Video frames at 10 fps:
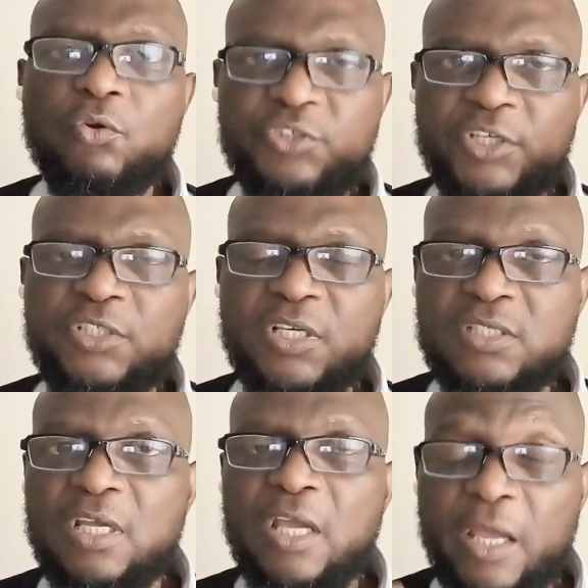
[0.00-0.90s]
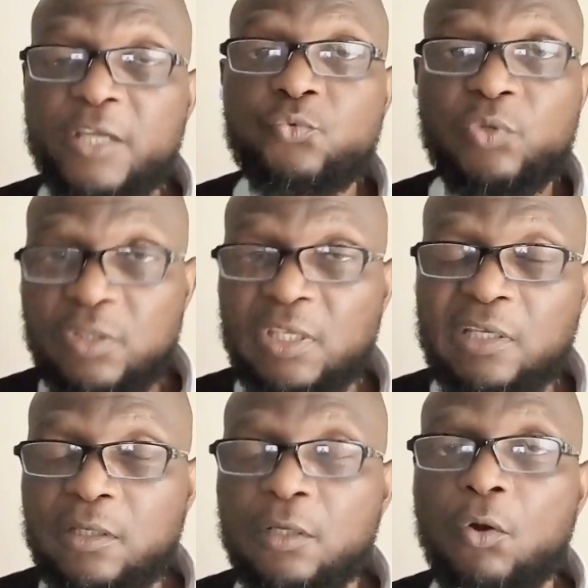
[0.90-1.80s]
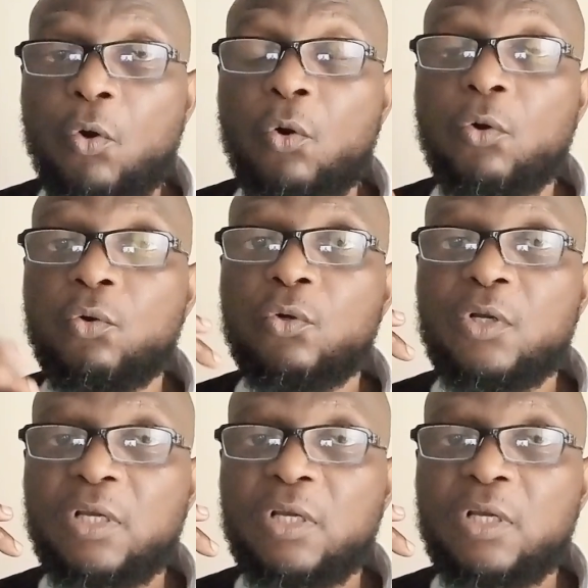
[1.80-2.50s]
audacious as we think or